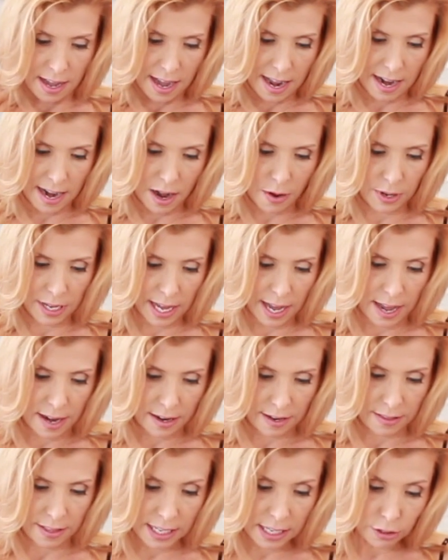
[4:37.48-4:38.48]
And now again,
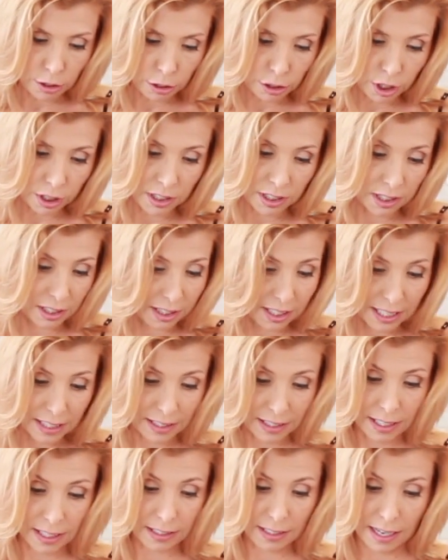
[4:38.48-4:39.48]
these are just the
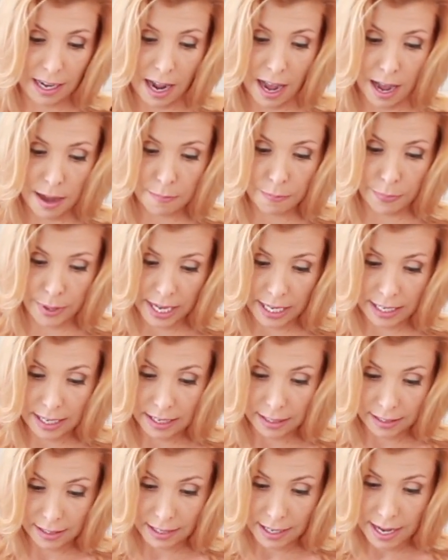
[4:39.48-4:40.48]
seasonings that I'm
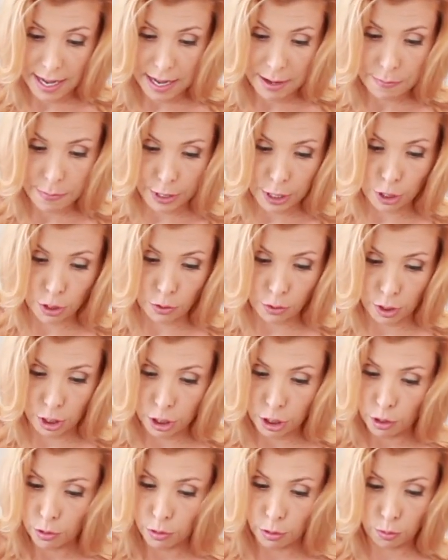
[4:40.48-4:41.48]
picking today, but you
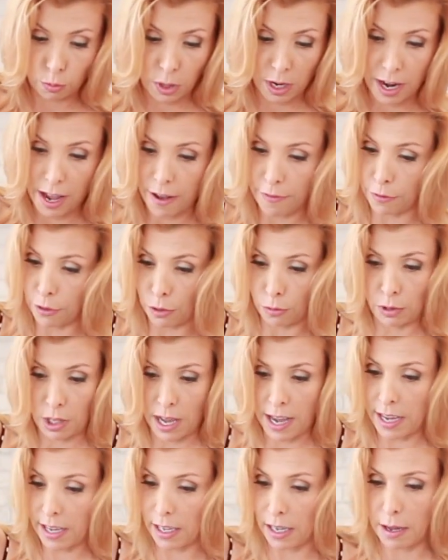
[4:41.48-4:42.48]
can use whatever you
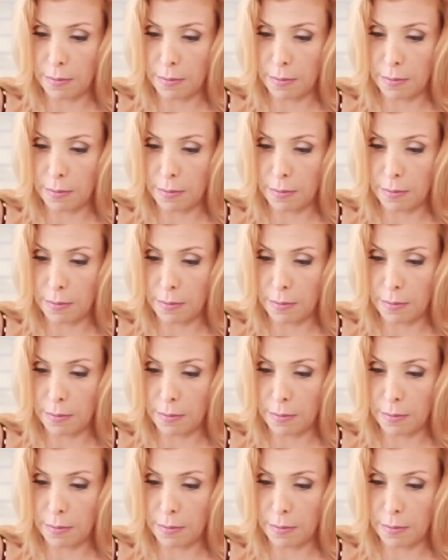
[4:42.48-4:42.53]
like.